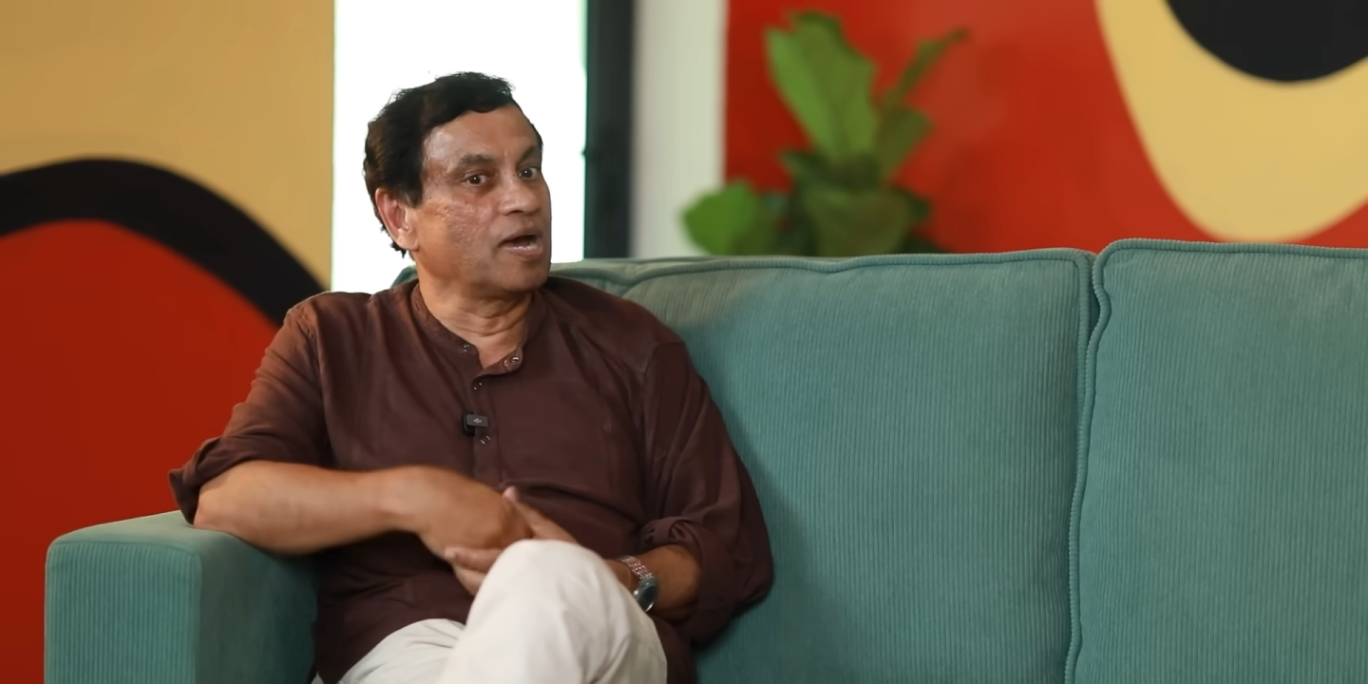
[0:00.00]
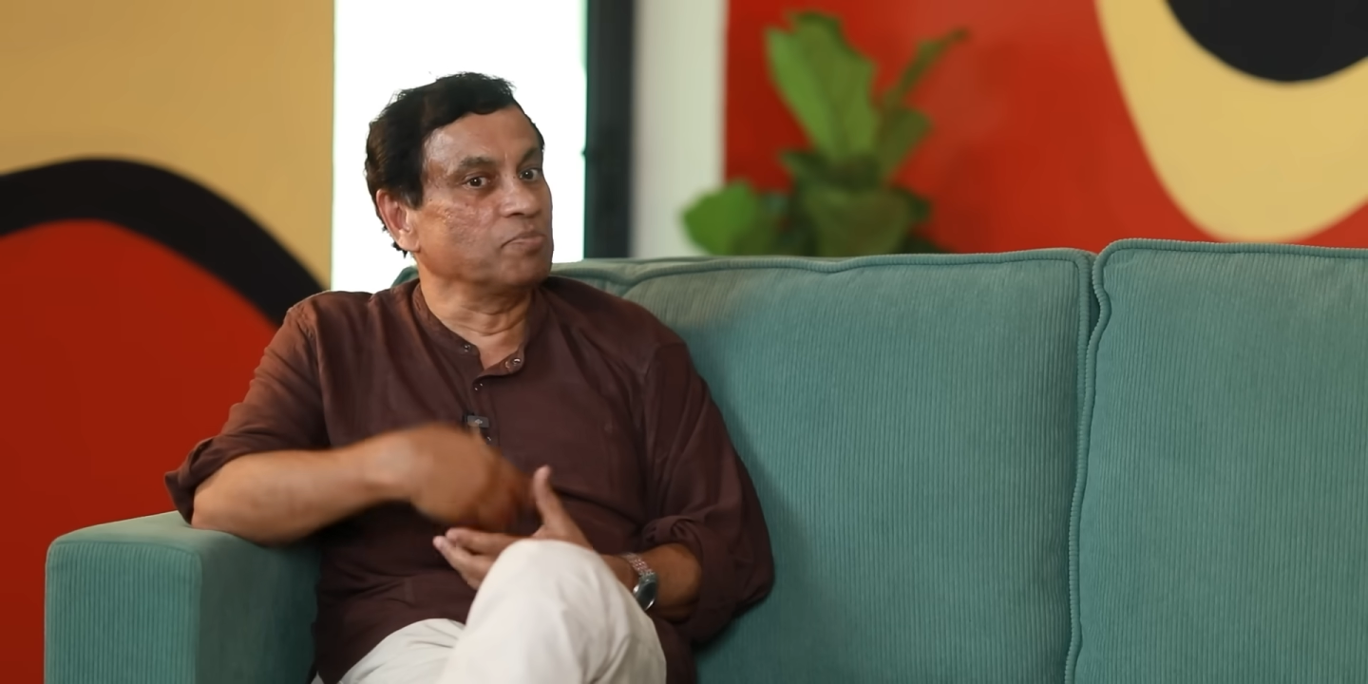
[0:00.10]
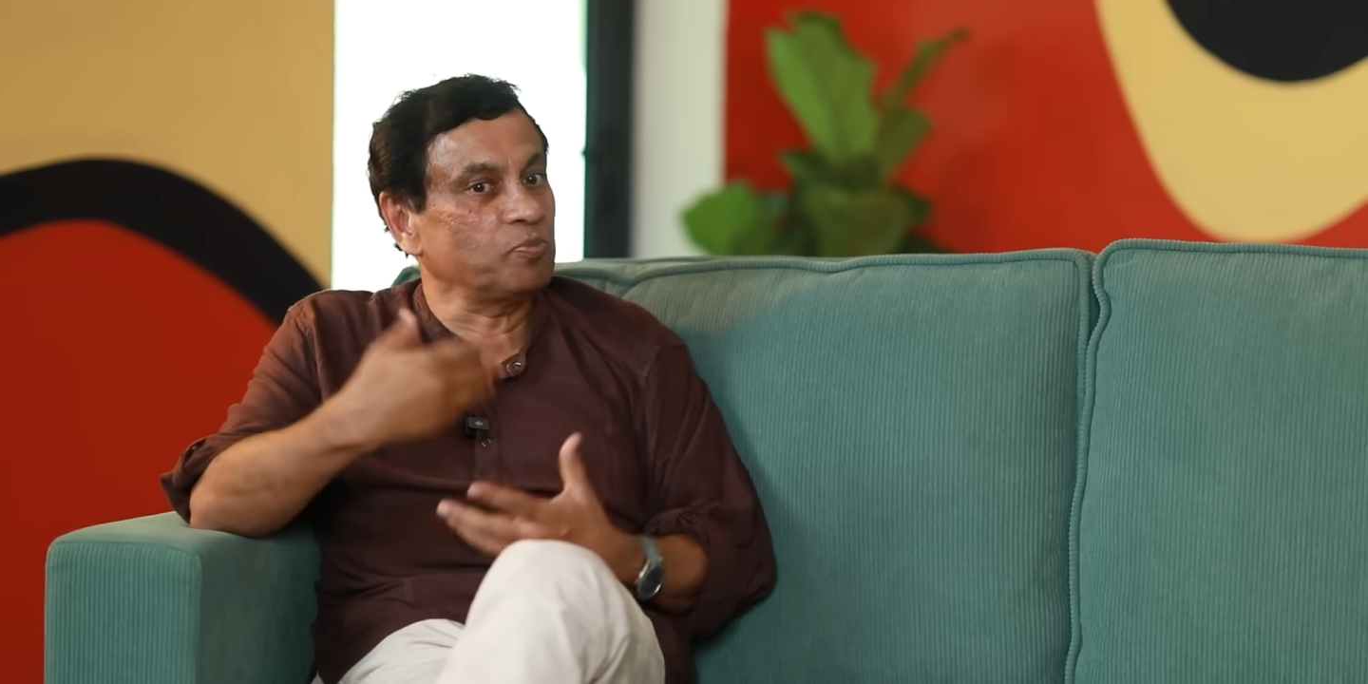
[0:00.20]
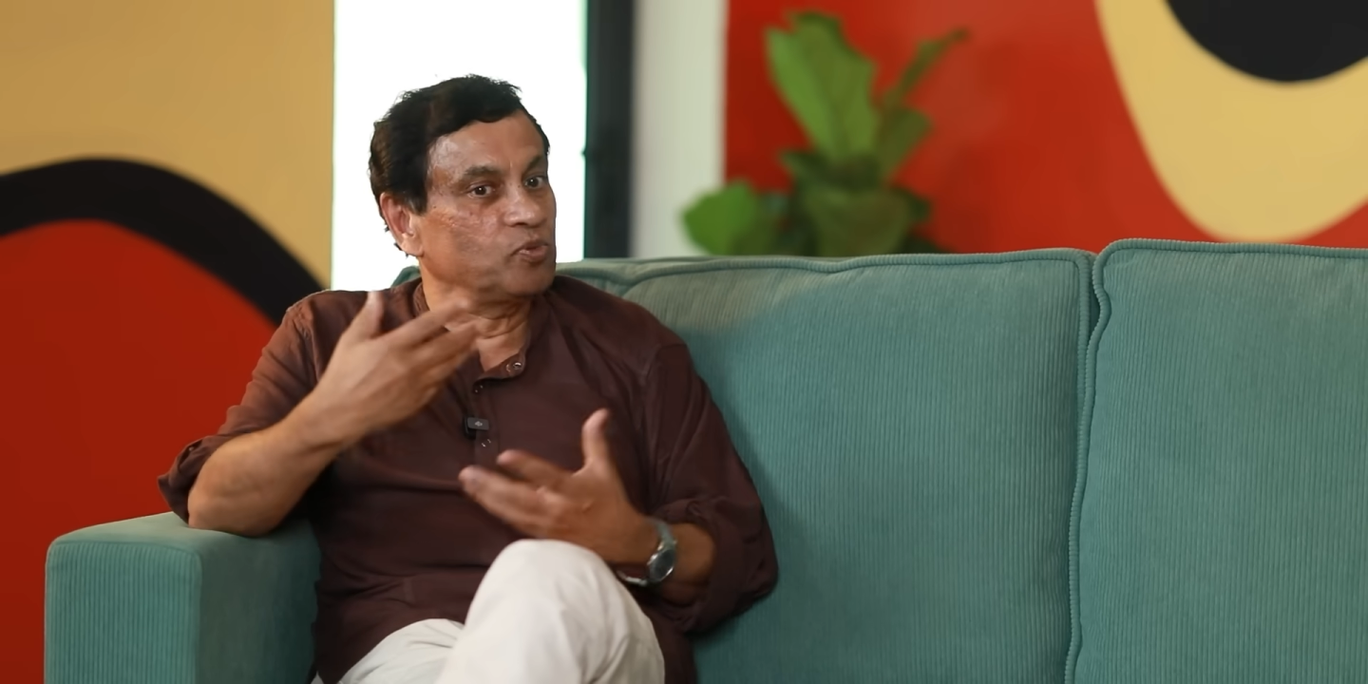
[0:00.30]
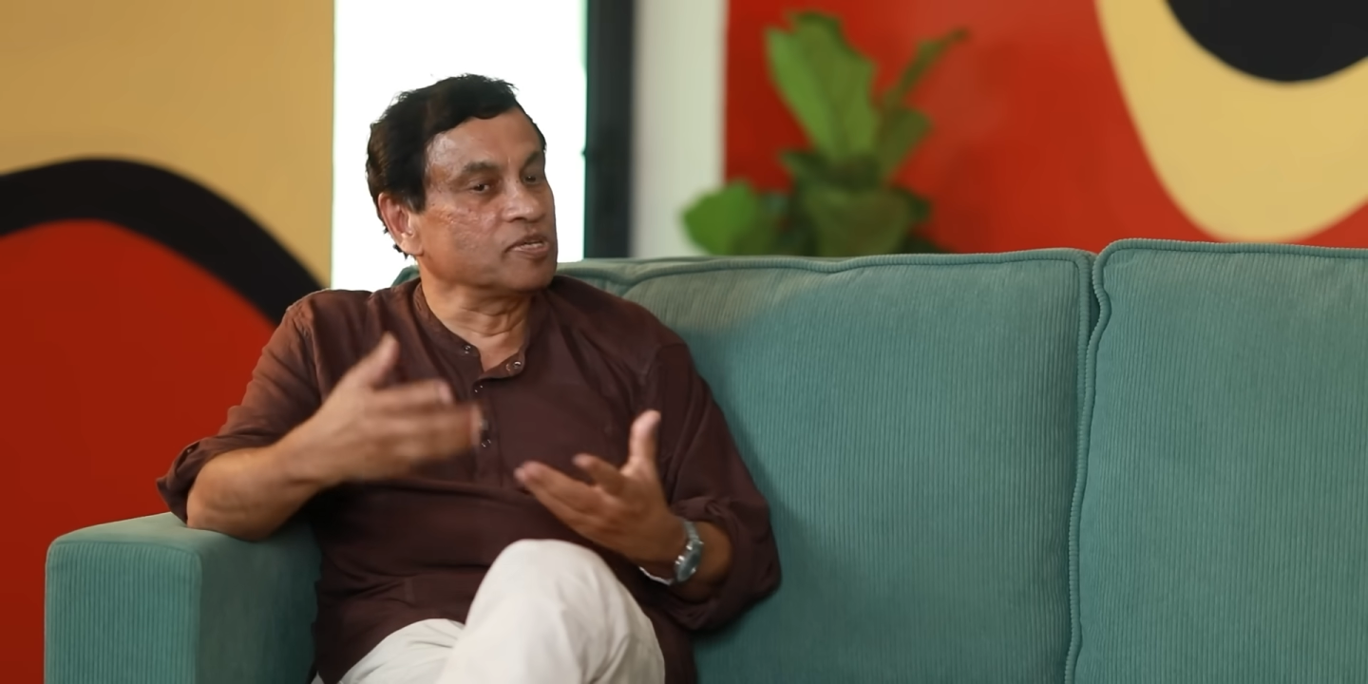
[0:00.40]
come
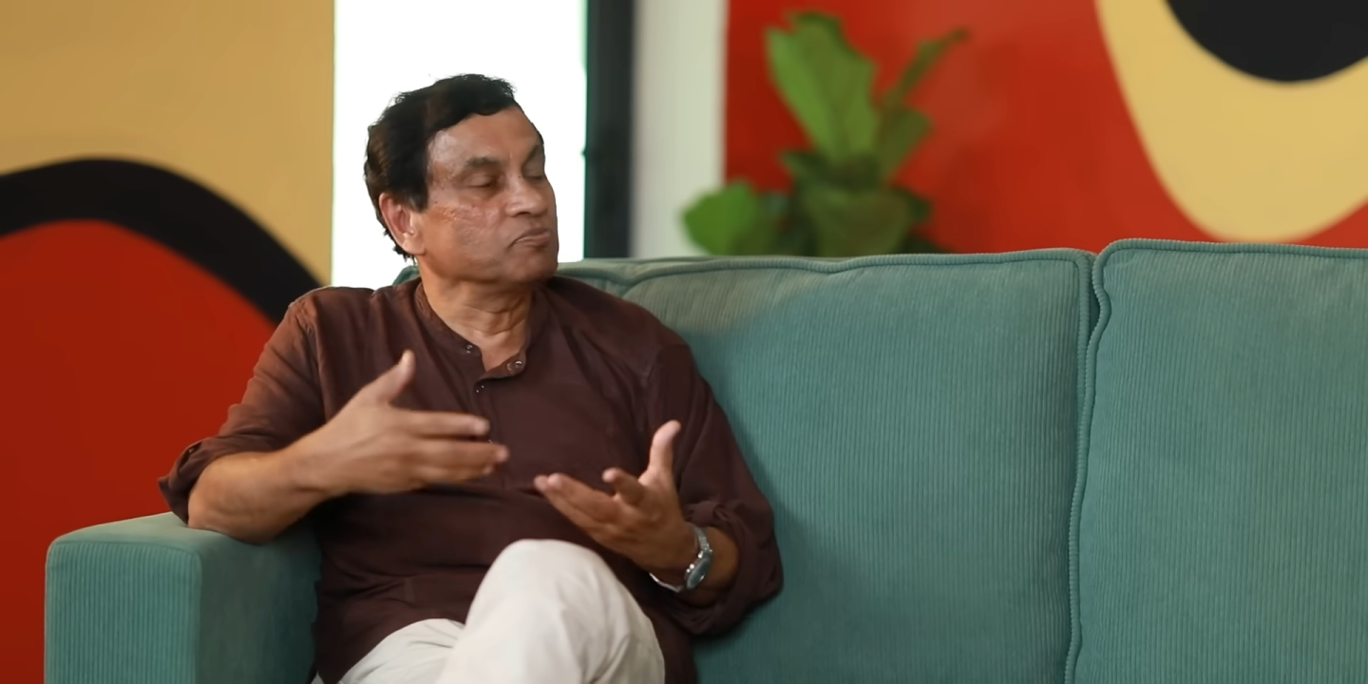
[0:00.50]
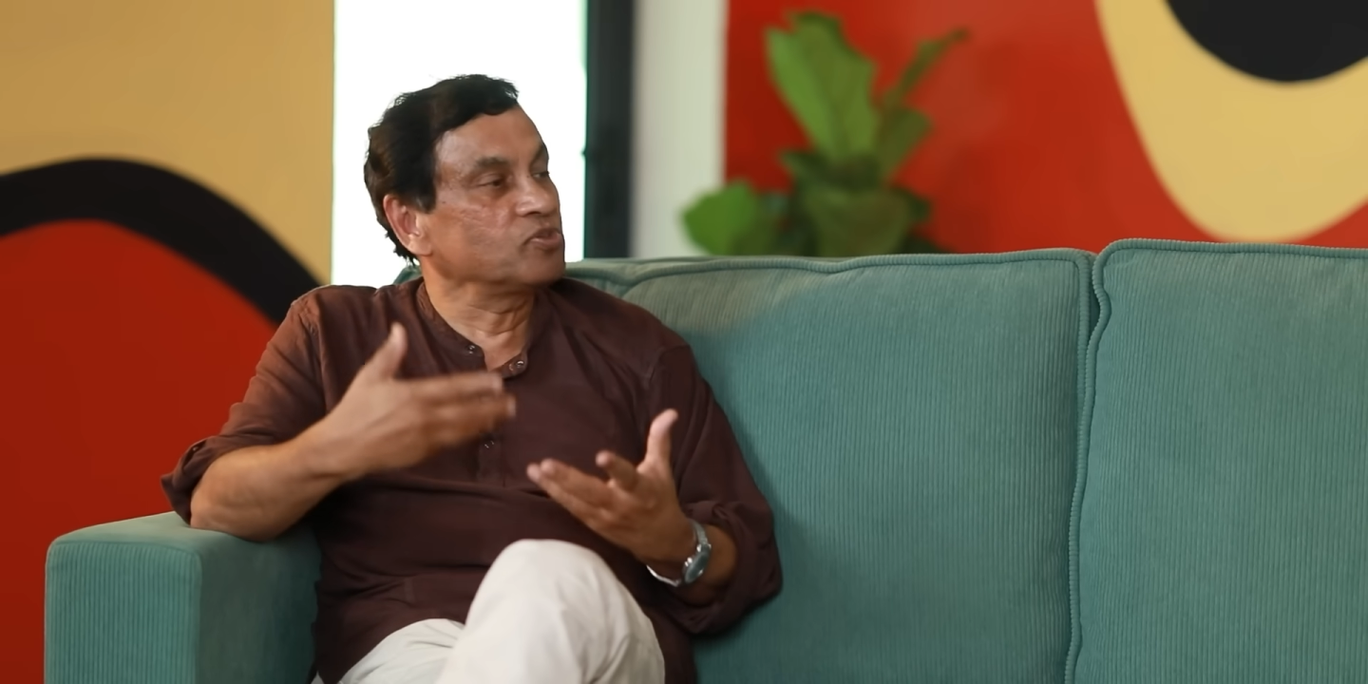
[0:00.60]
up with some